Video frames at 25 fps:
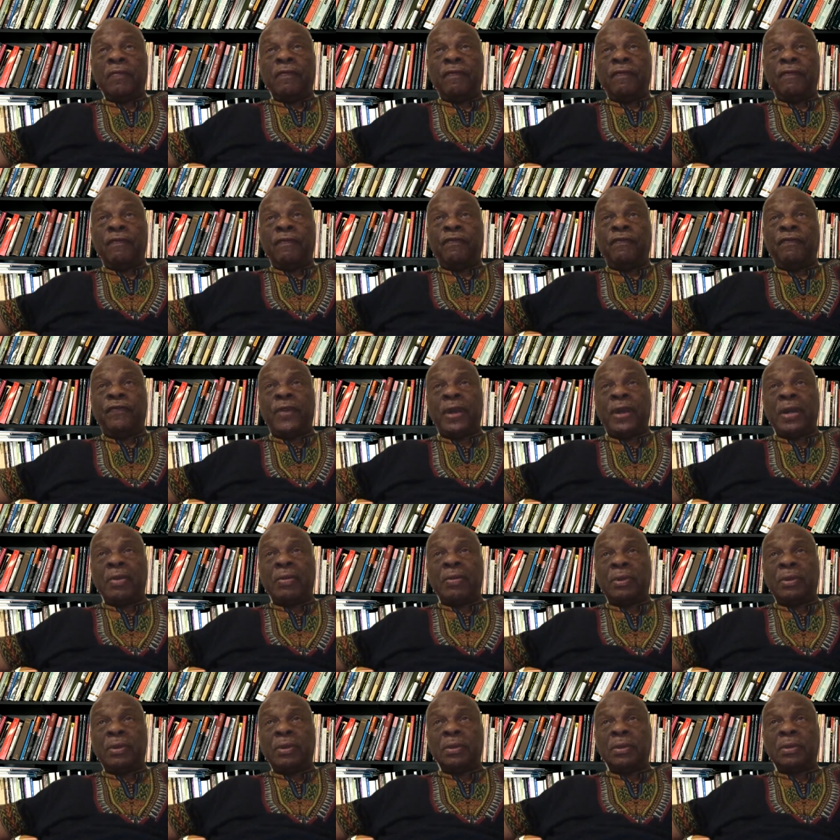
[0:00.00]

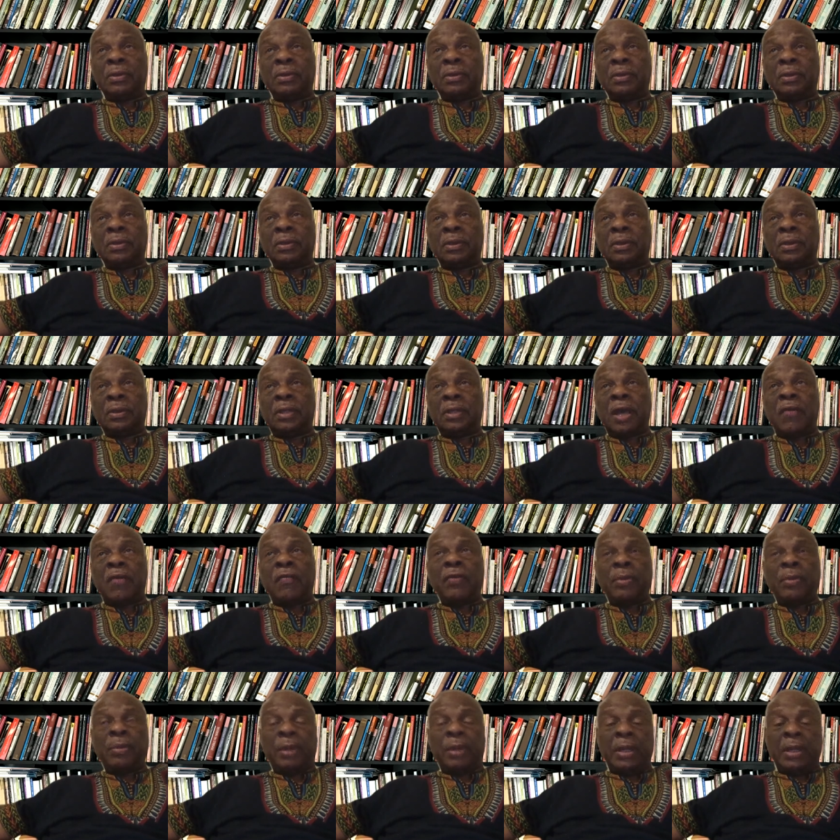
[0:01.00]
federal
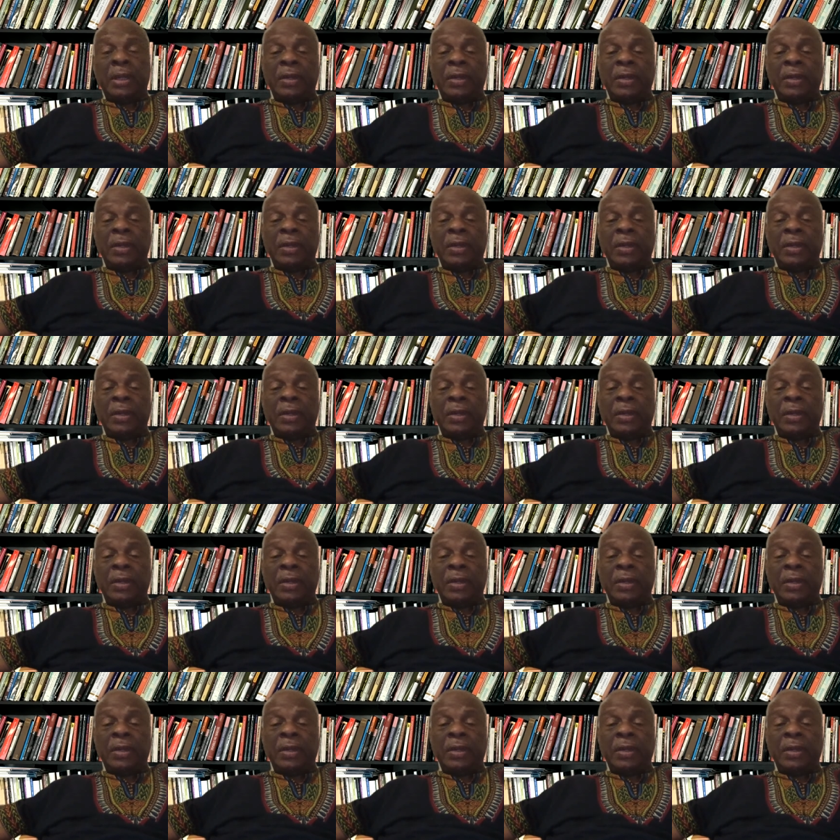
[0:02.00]
government of